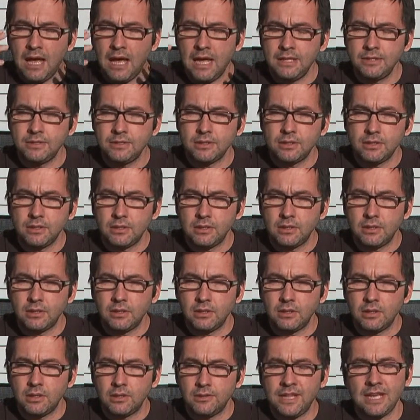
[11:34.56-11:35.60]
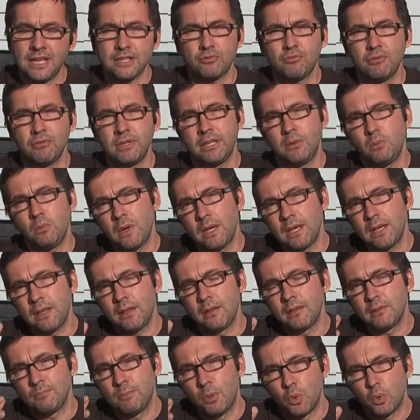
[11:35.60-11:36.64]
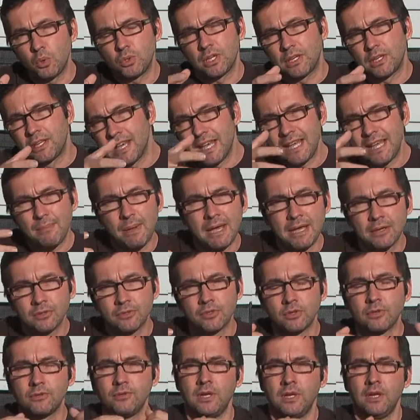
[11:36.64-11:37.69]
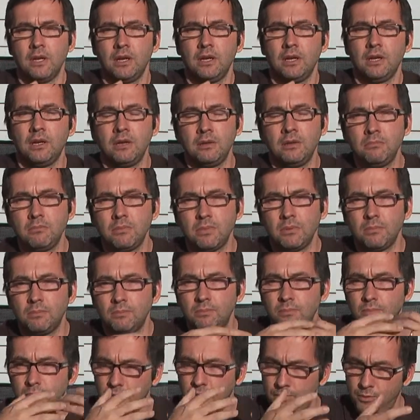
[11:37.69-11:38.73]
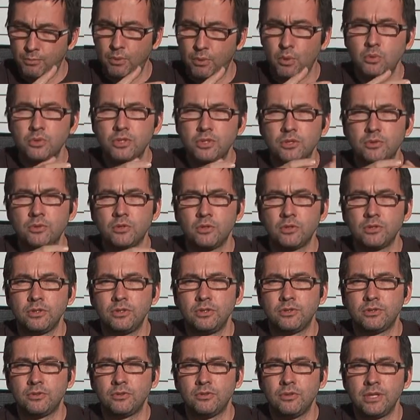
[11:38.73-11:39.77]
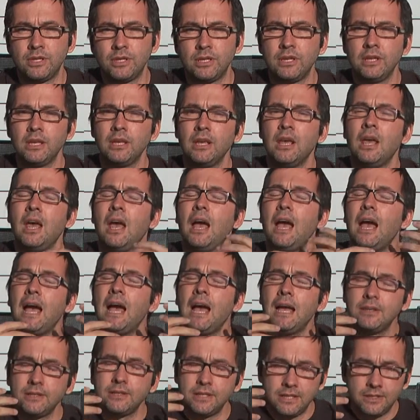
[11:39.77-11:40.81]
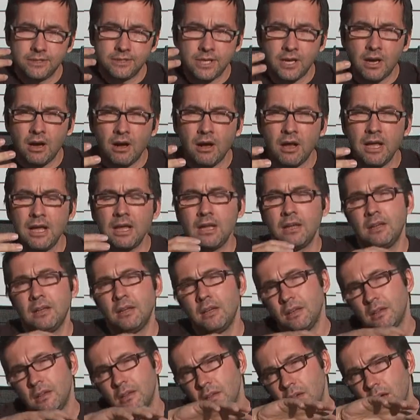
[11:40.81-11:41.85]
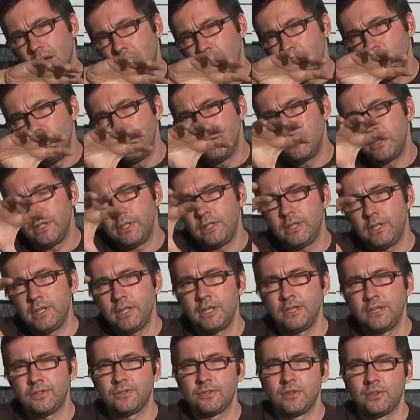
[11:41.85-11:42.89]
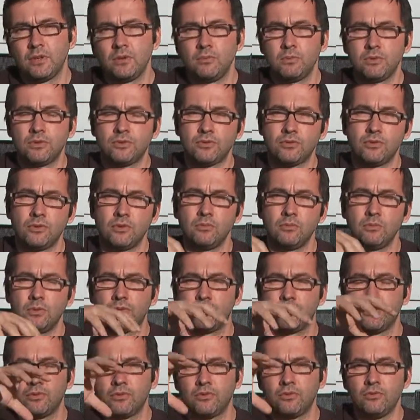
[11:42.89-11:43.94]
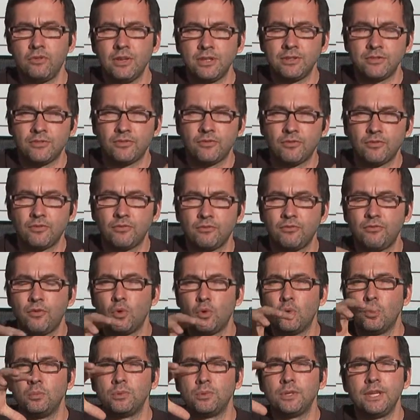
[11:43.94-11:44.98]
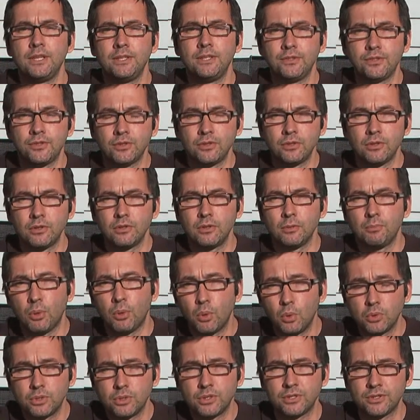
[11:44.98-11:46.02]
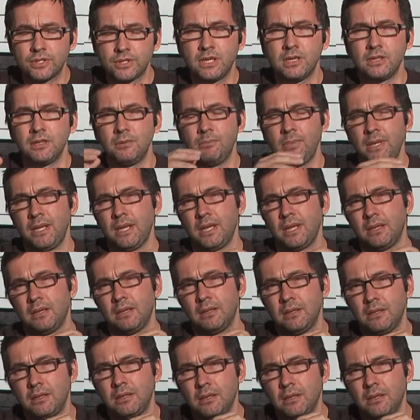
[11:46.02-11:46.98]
And that's really where porter came out of. The porters got used to drinking it, and Entire, over the years, was sort of transformed into the porter style of beer.